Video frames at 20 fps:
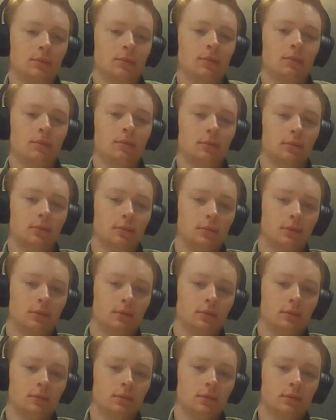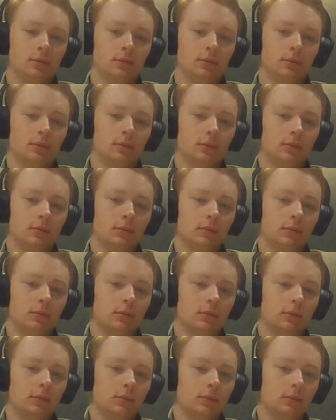
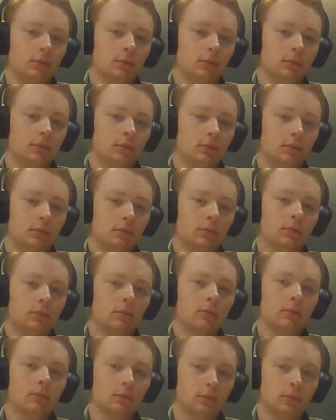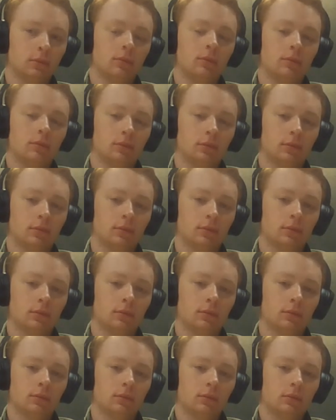
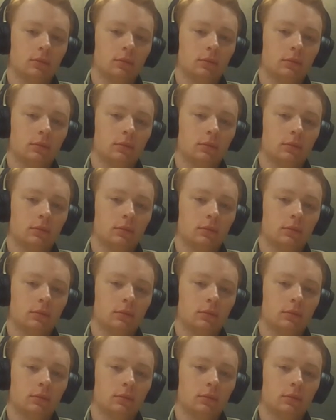No words are spoken by the person on screen.